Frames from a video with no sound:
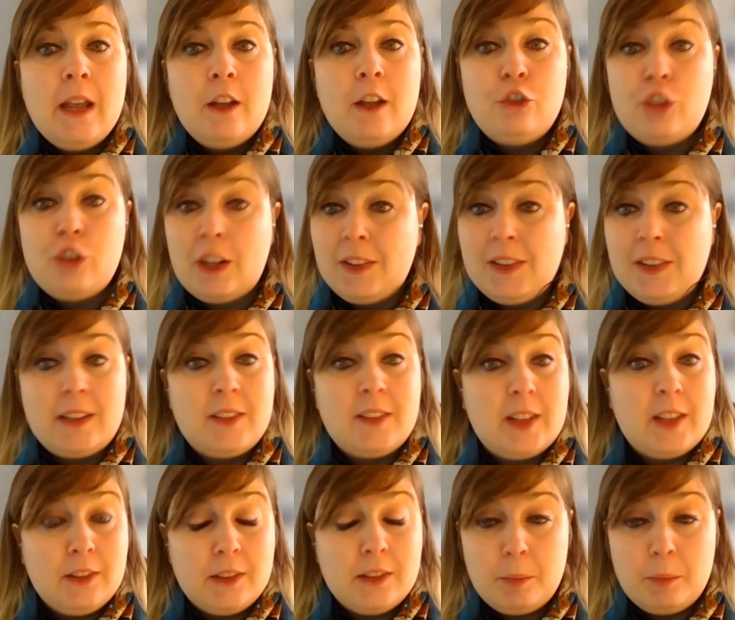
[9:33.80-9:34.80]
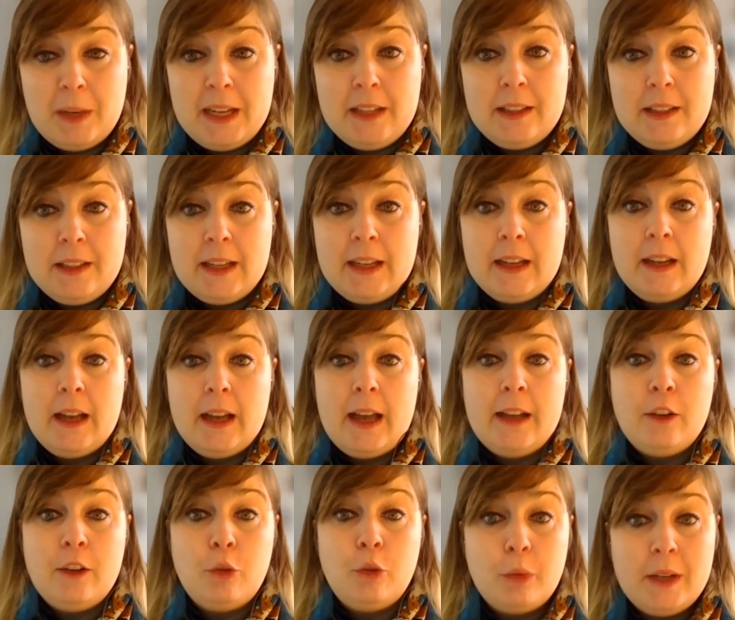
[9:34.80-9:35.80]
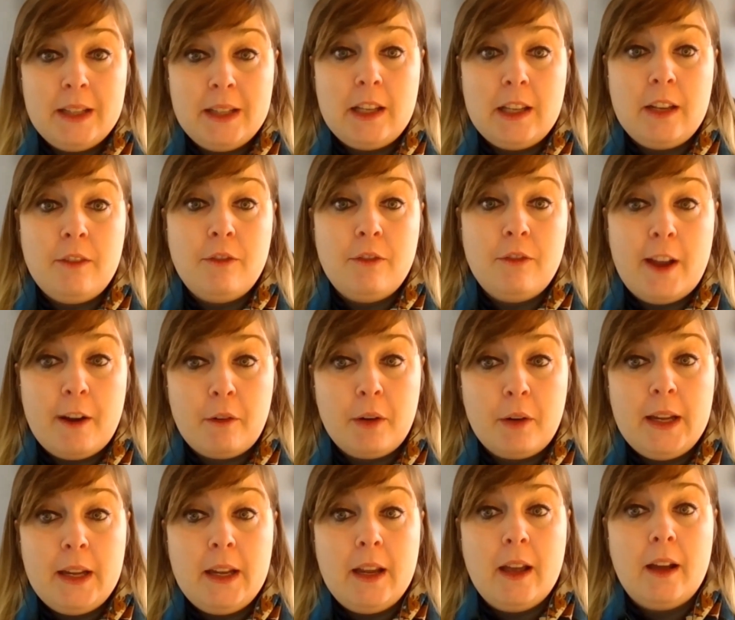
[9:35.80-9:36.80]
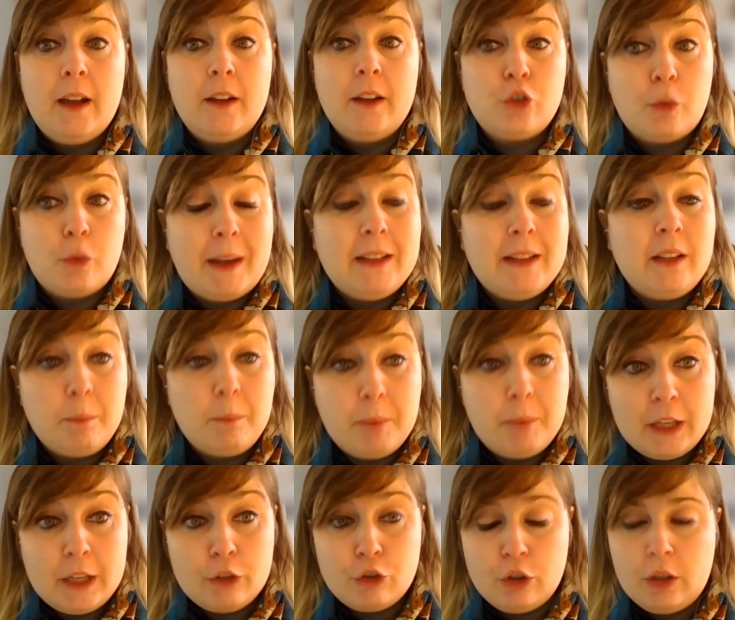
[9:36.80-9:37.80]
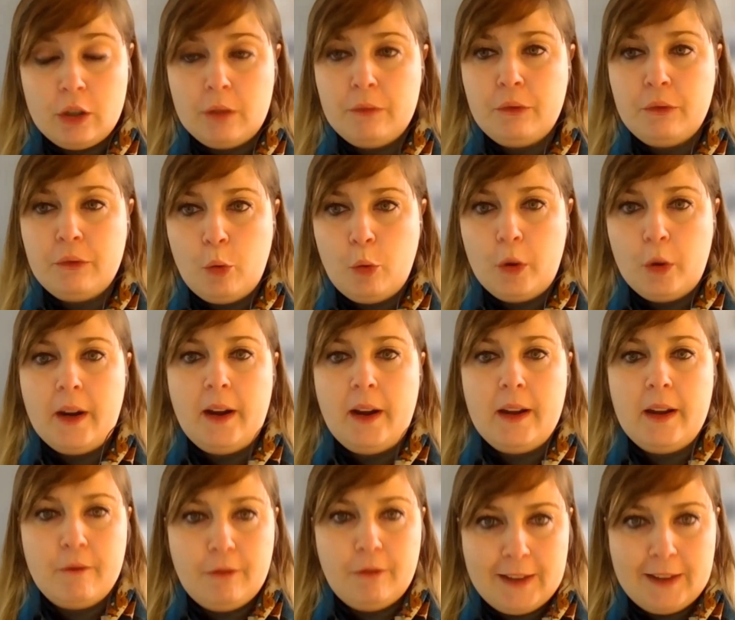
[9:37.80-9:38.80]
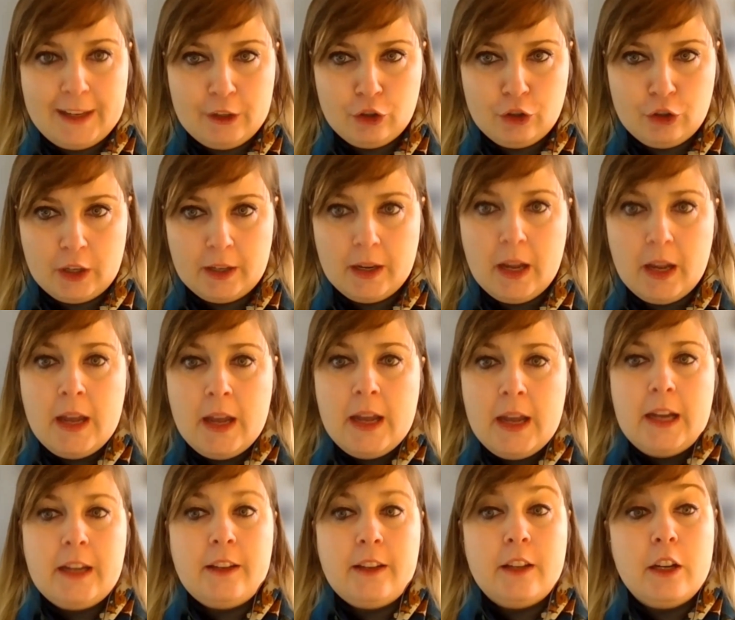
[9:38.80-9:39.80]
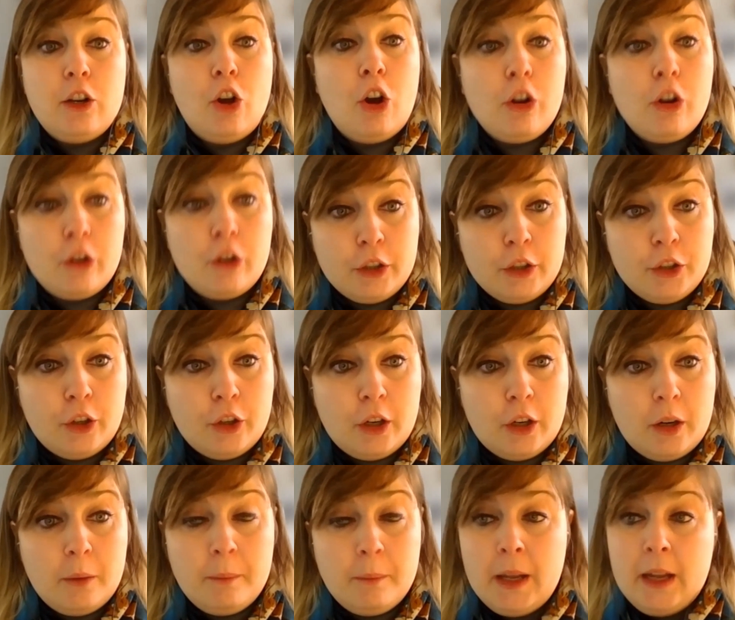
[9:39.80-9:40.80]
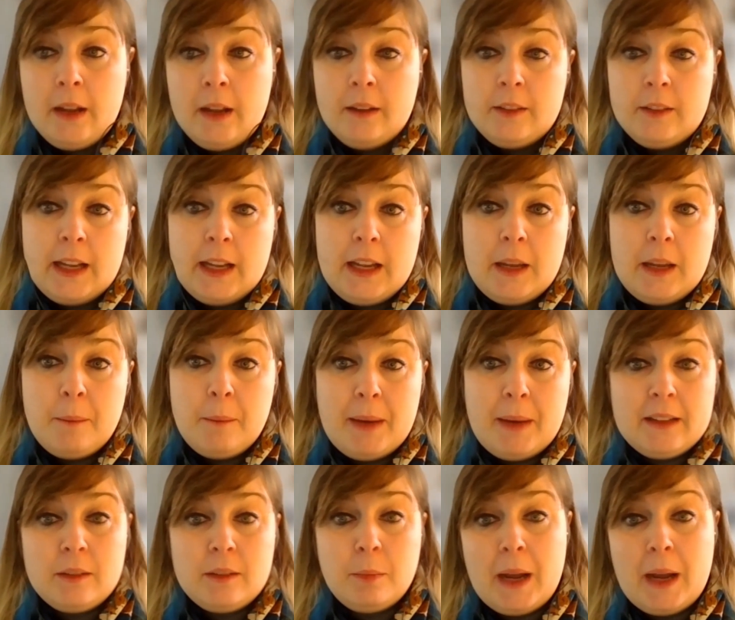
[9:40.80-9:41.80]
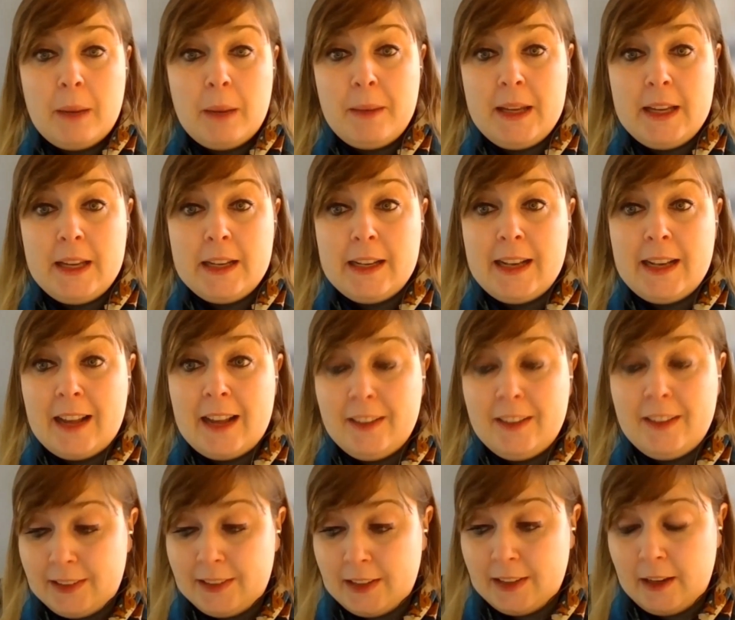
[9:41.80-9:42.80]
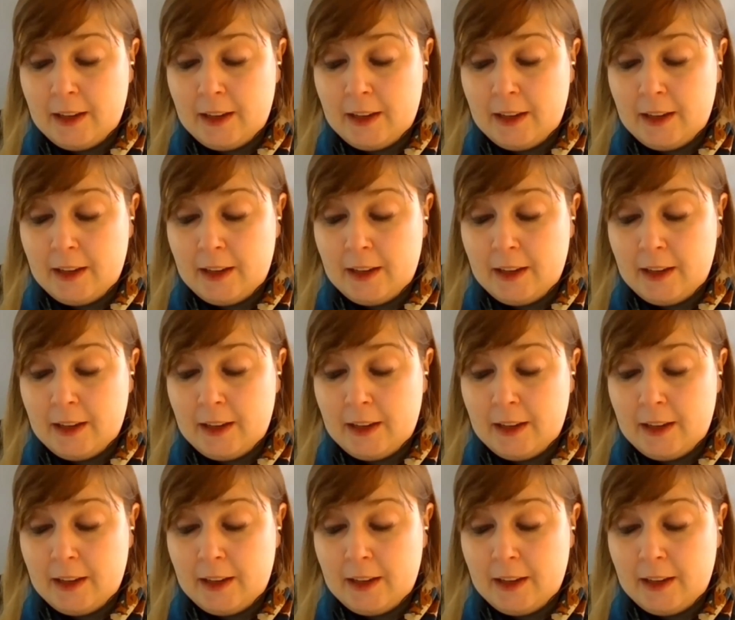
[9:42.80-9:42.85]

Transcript: just exacerbating an already very dramatic picture for inflation. In the longer term, the impact might be less